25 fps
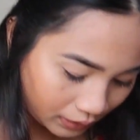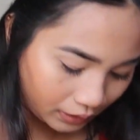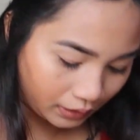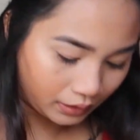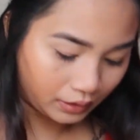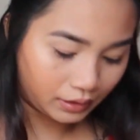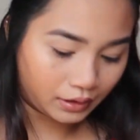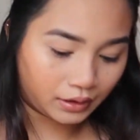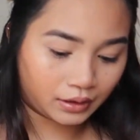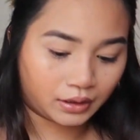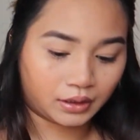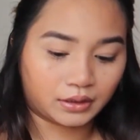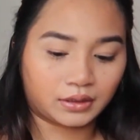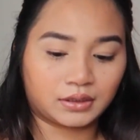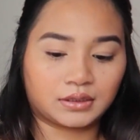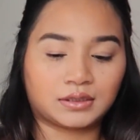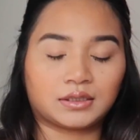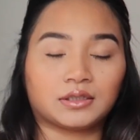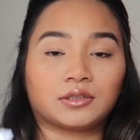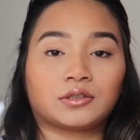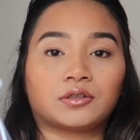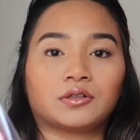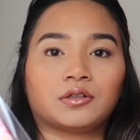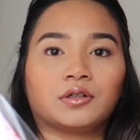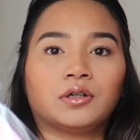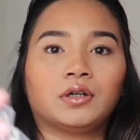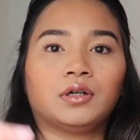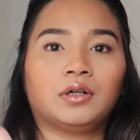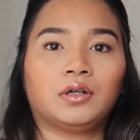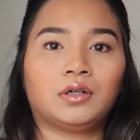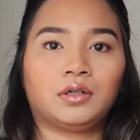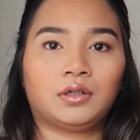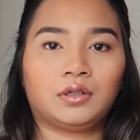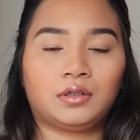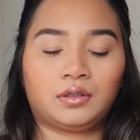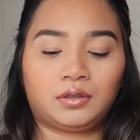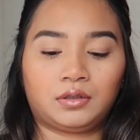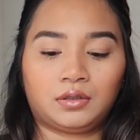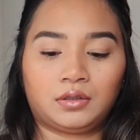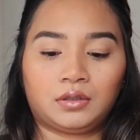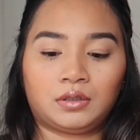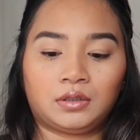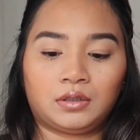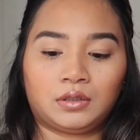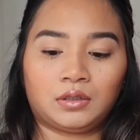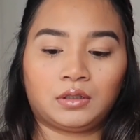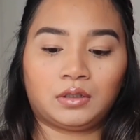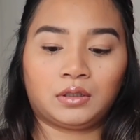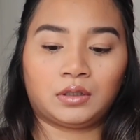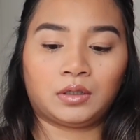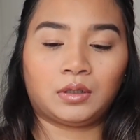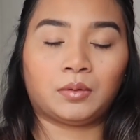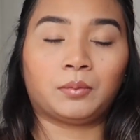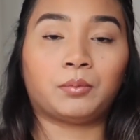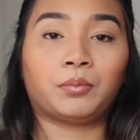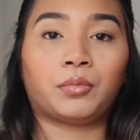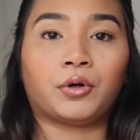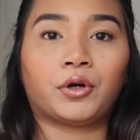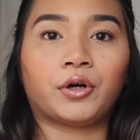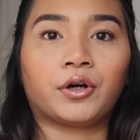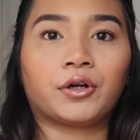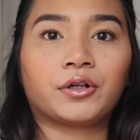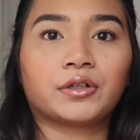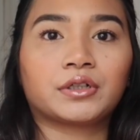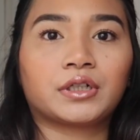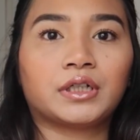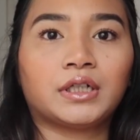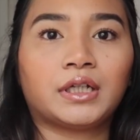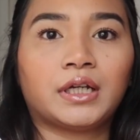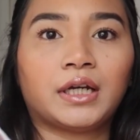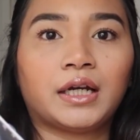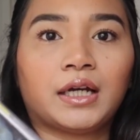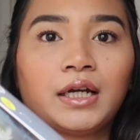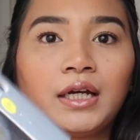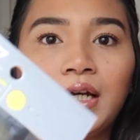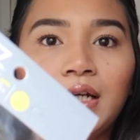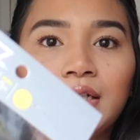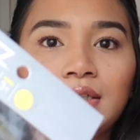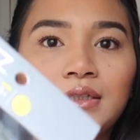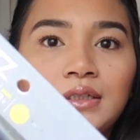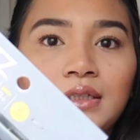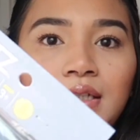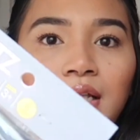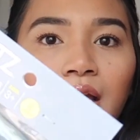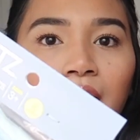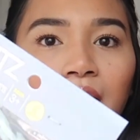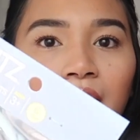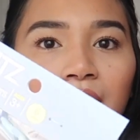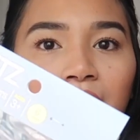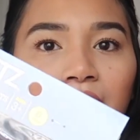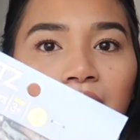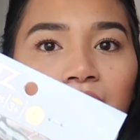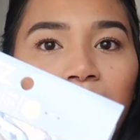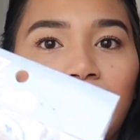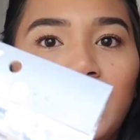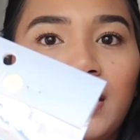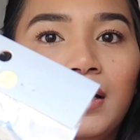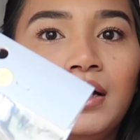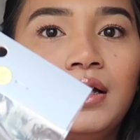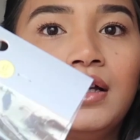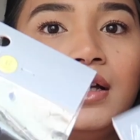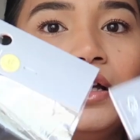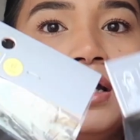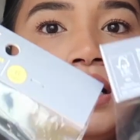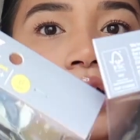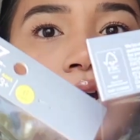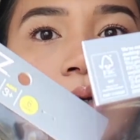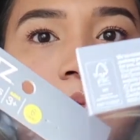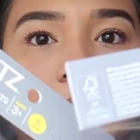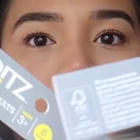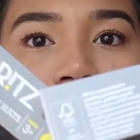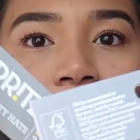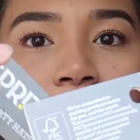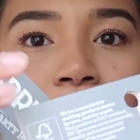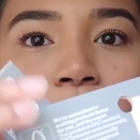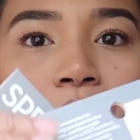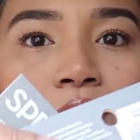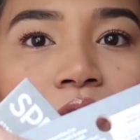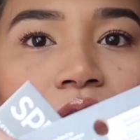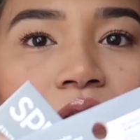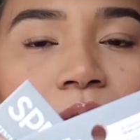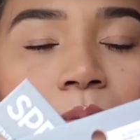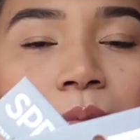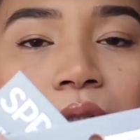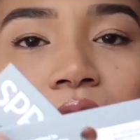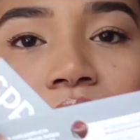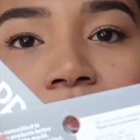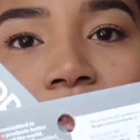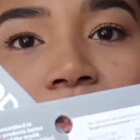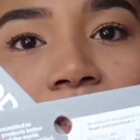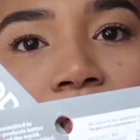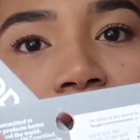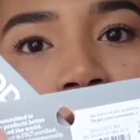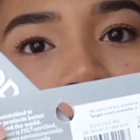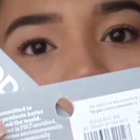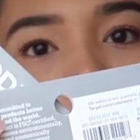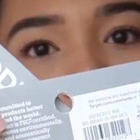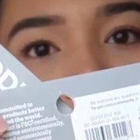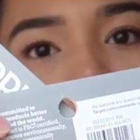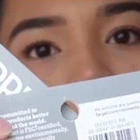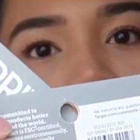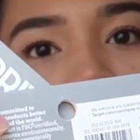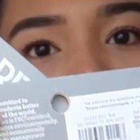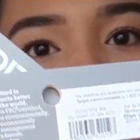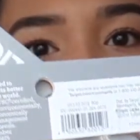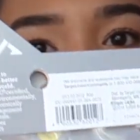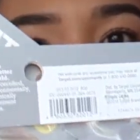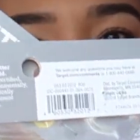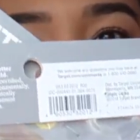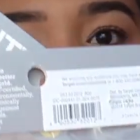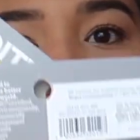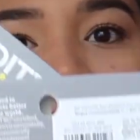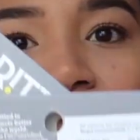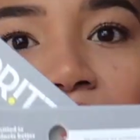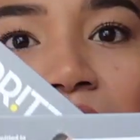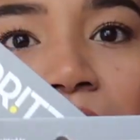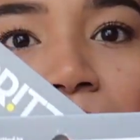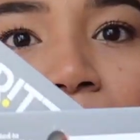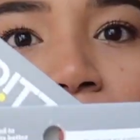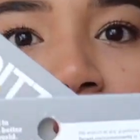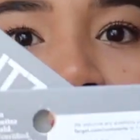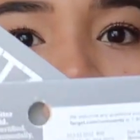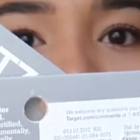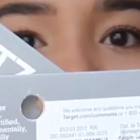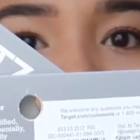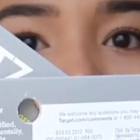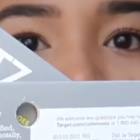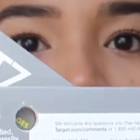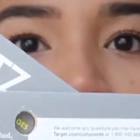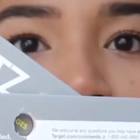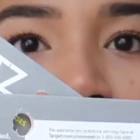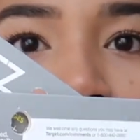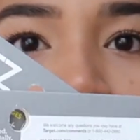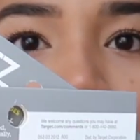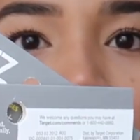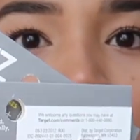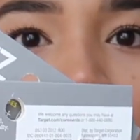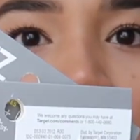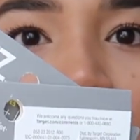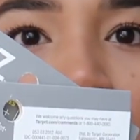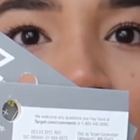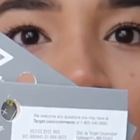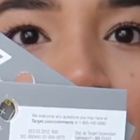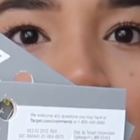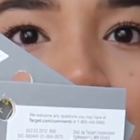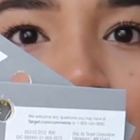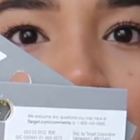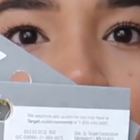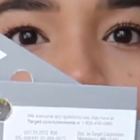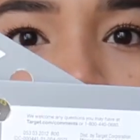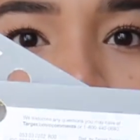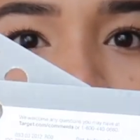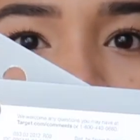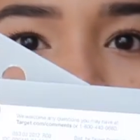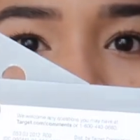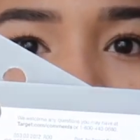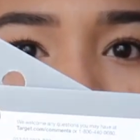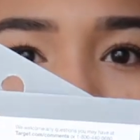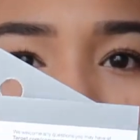And then I got these little party hats that I'm gonna put some on the table, and then some where